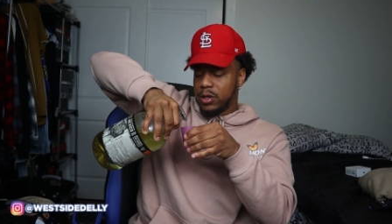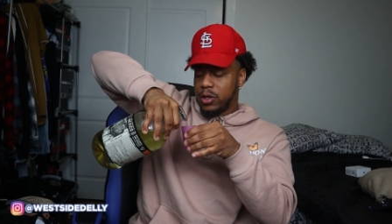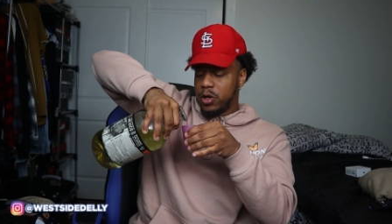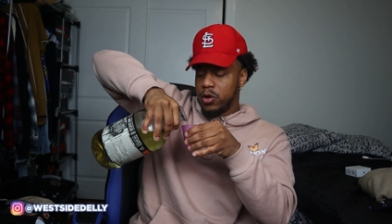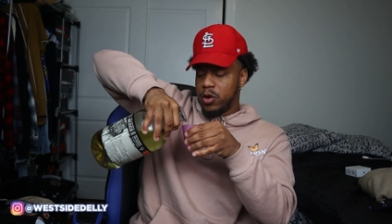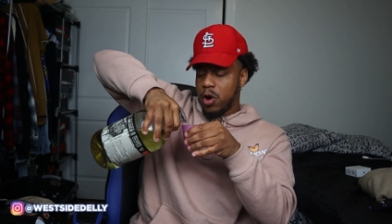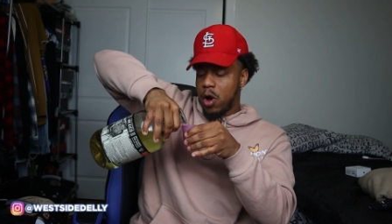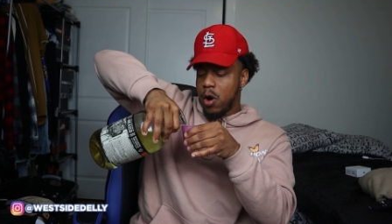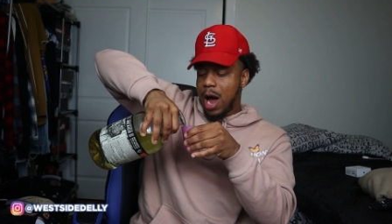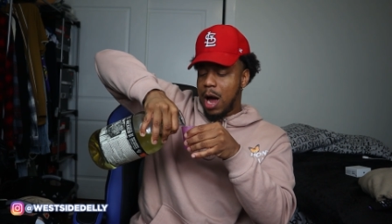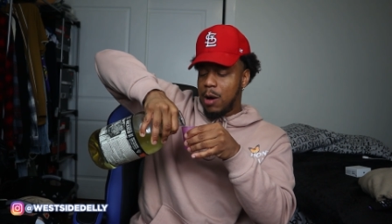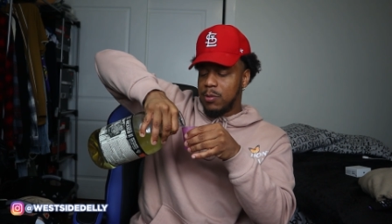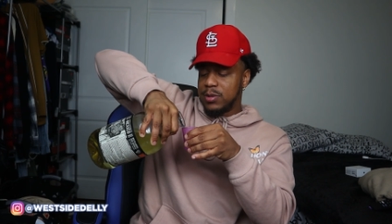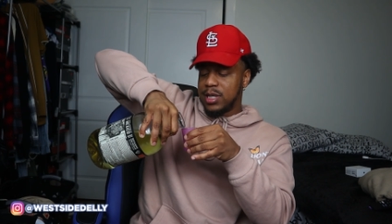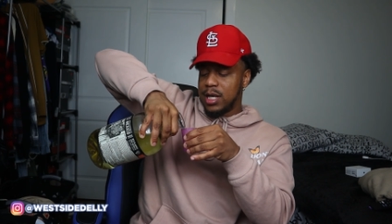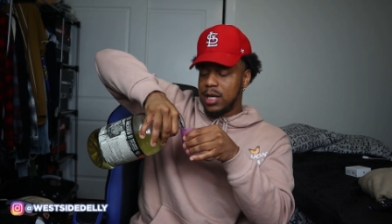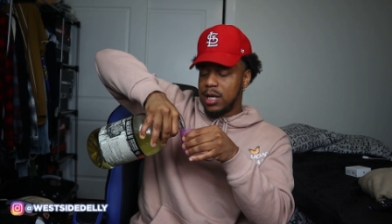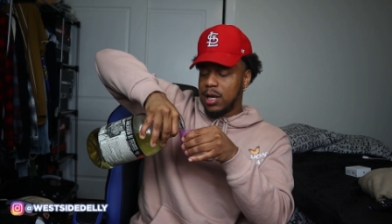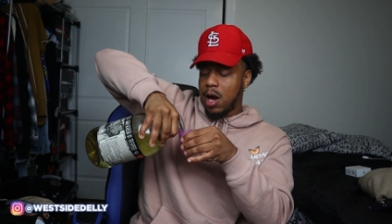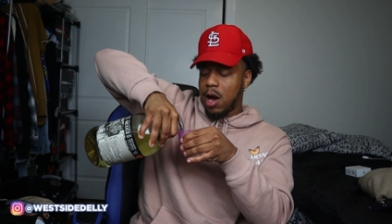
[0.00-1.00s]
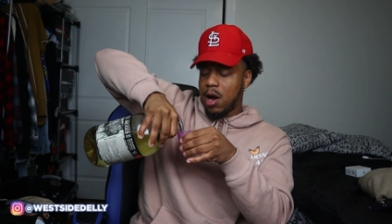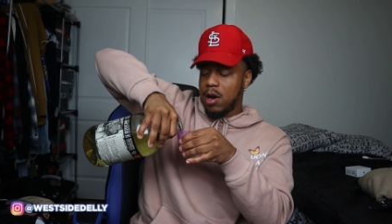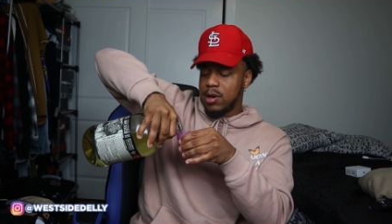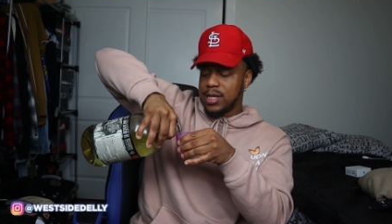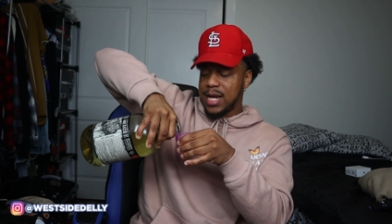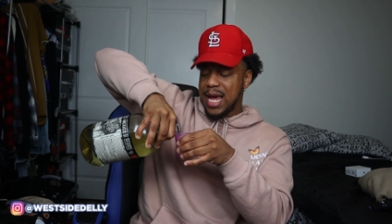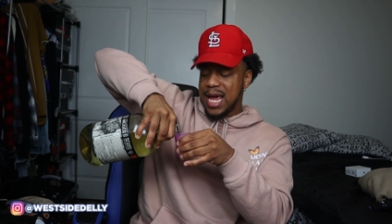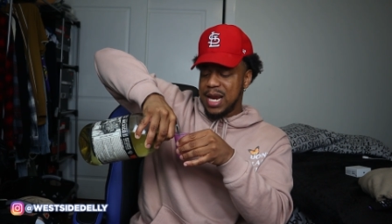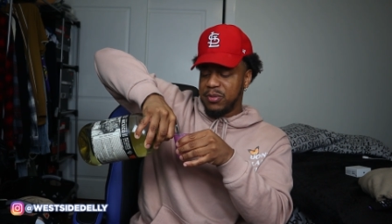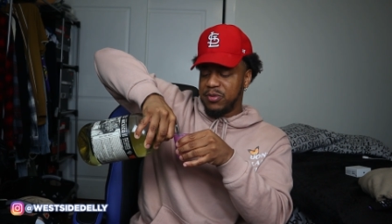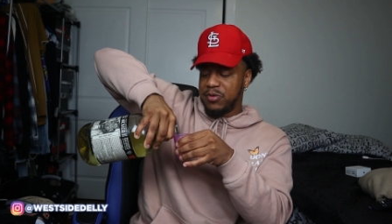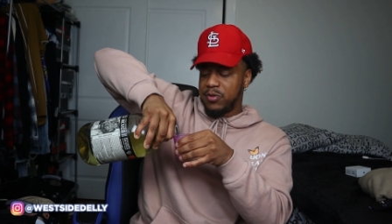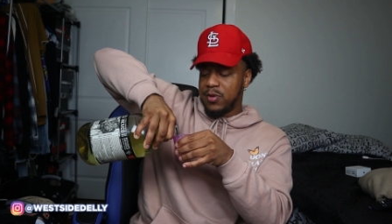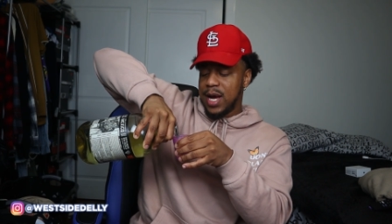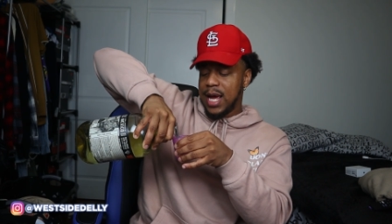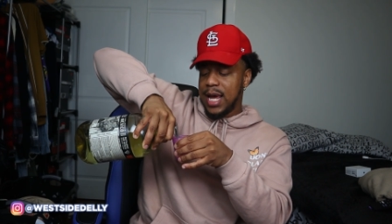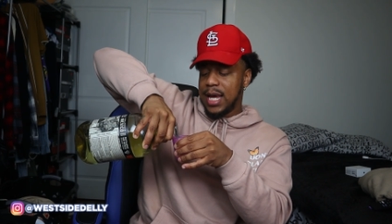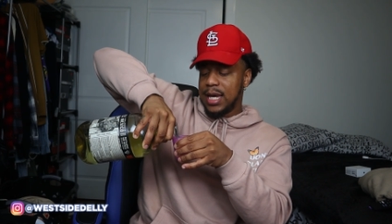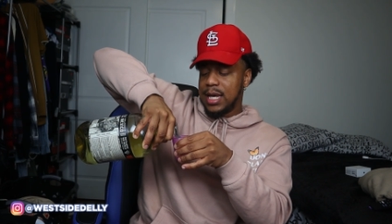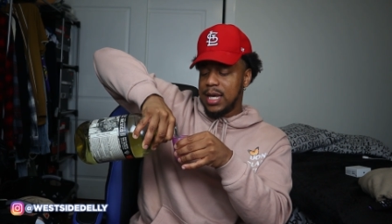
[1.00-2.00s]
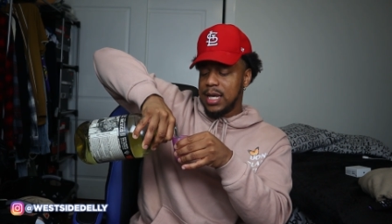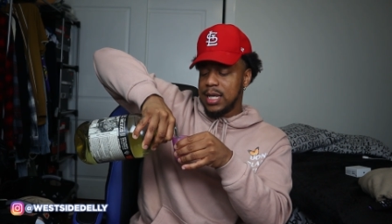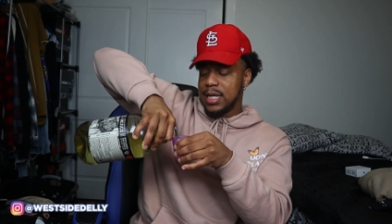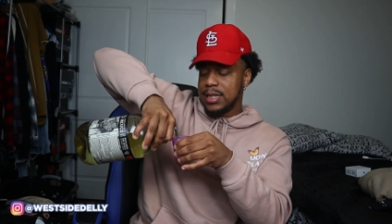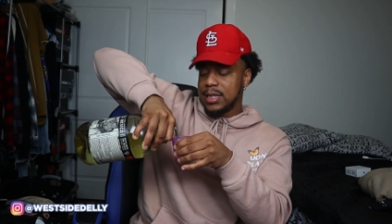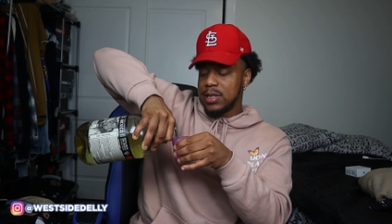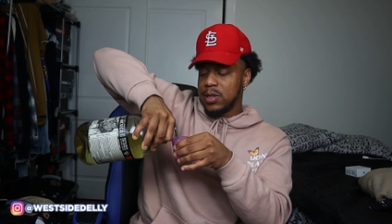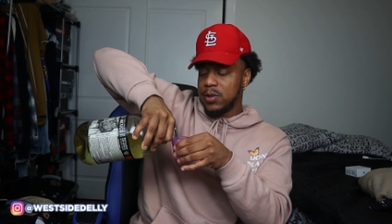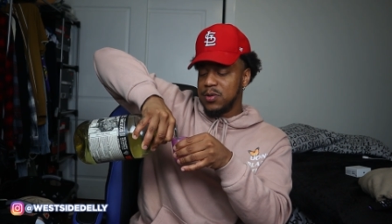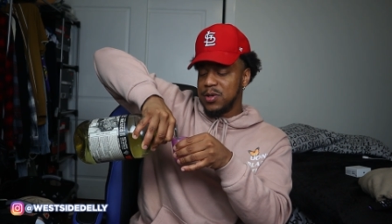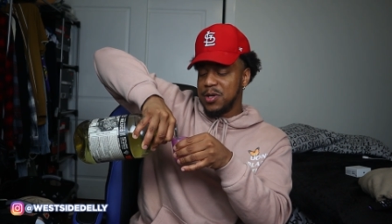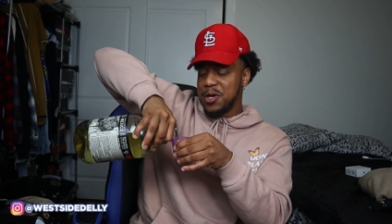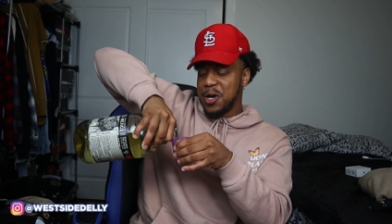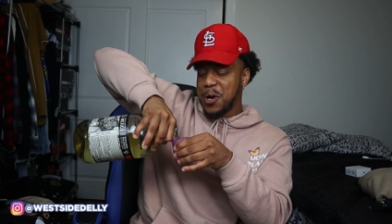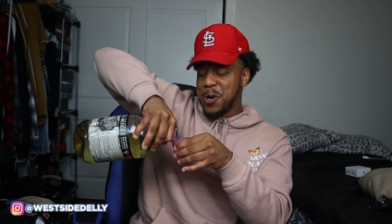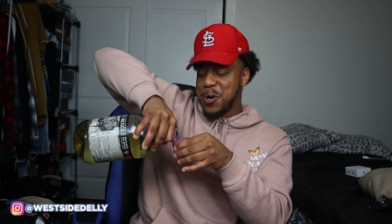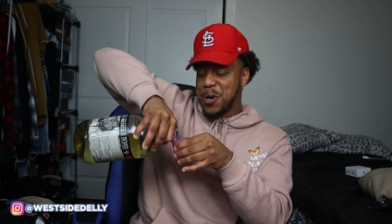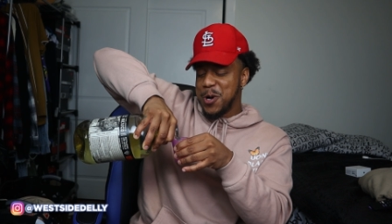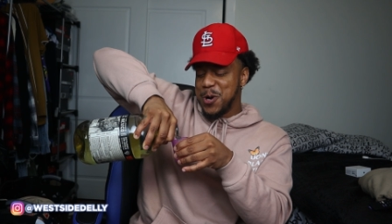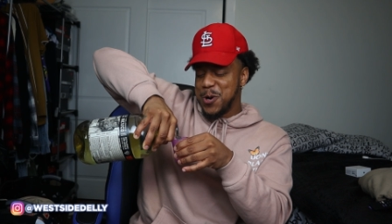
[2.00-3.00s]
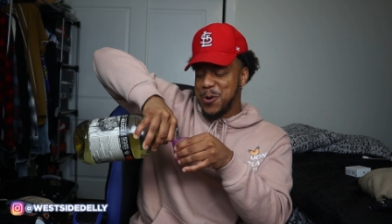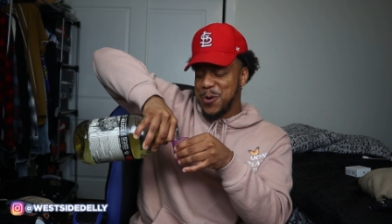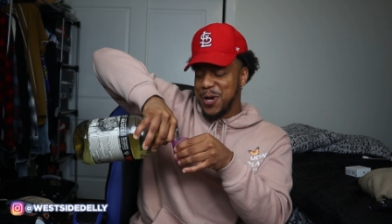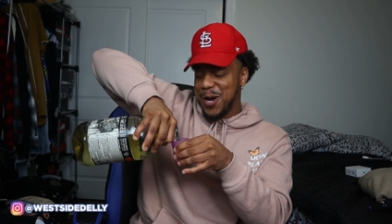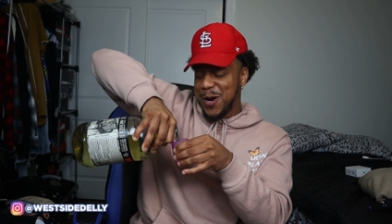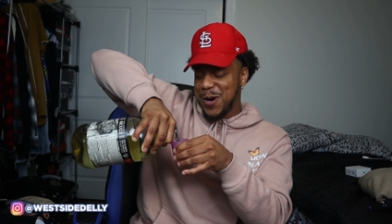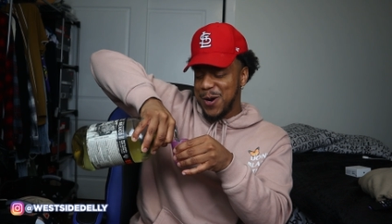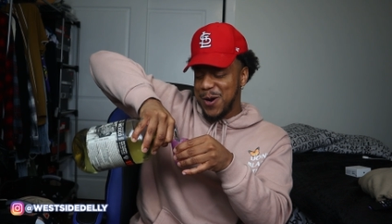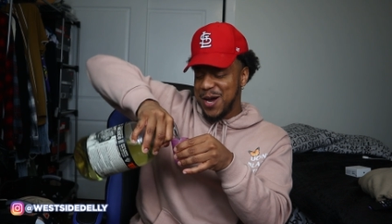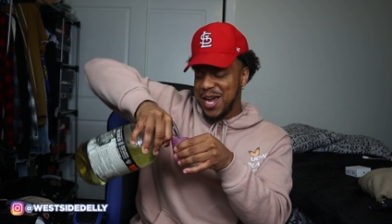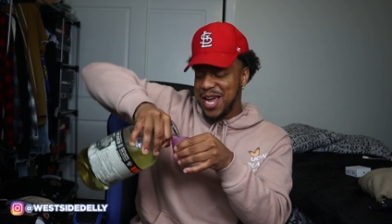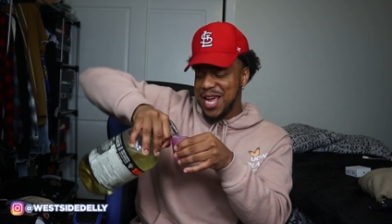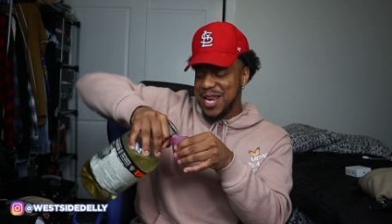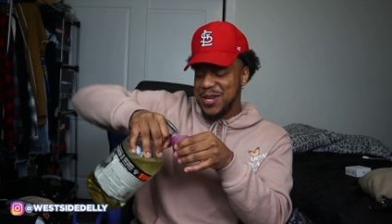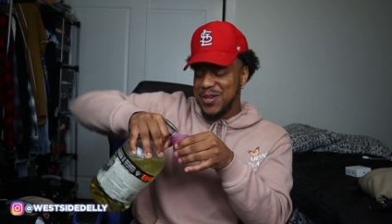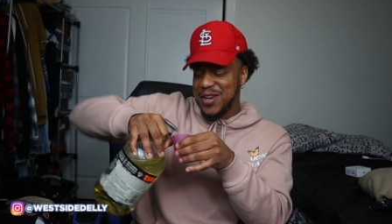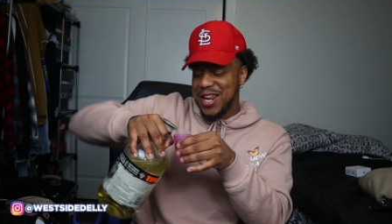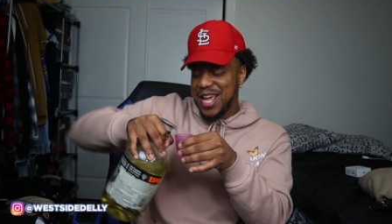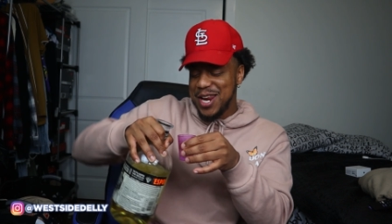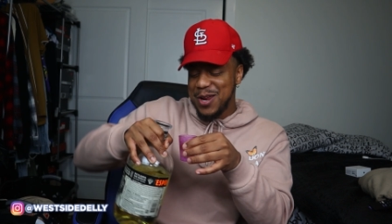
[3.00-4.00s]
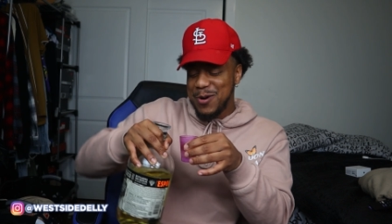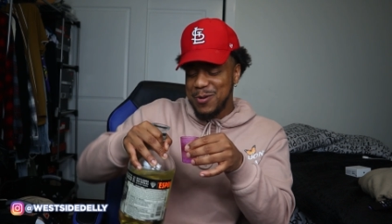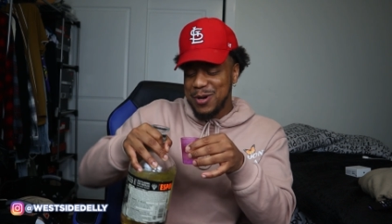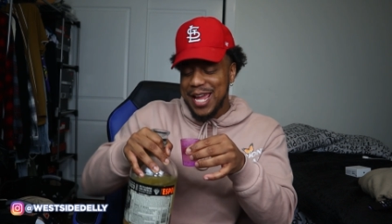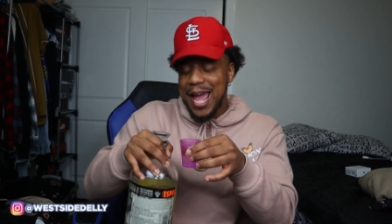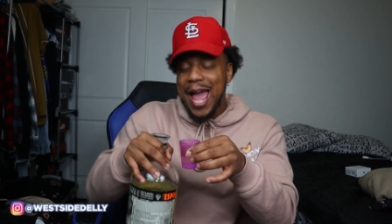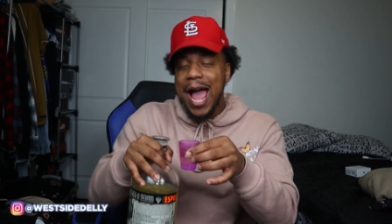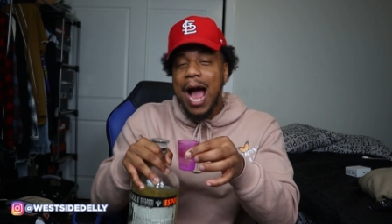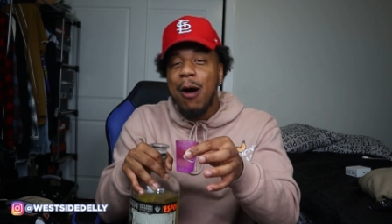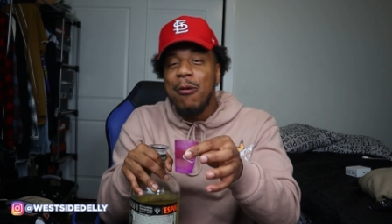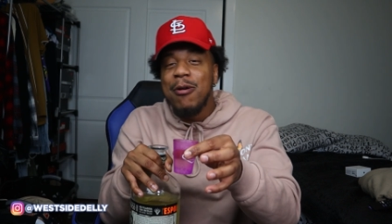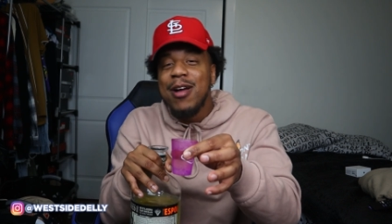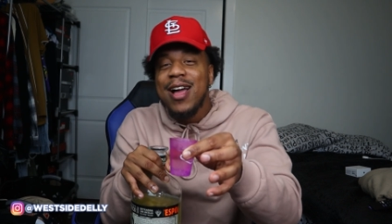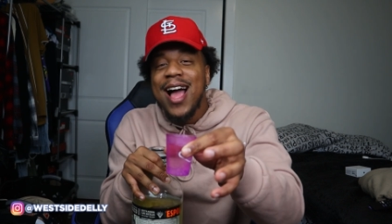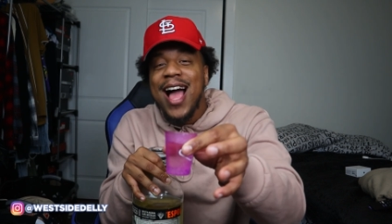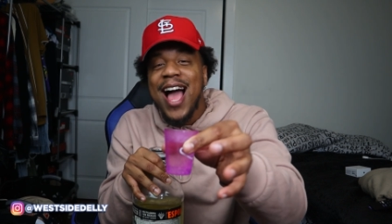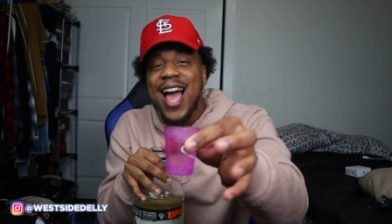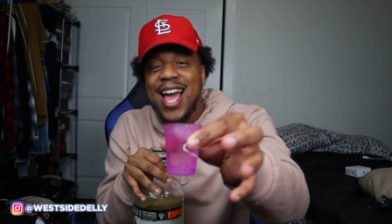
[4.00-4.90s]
you know, I was getting called daddy before I had kids, so you know, we gonna go ahead and do that. No cow.